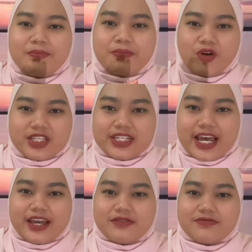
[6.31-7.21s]

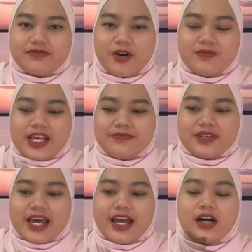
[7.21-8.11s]
project from
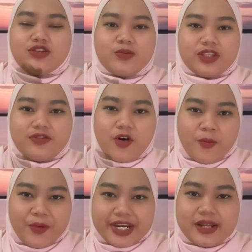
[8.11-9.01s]
subject Automotive
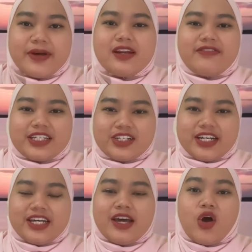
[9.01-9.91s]
Component
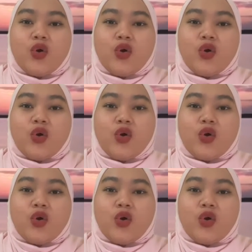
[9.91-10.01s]
Manufacturing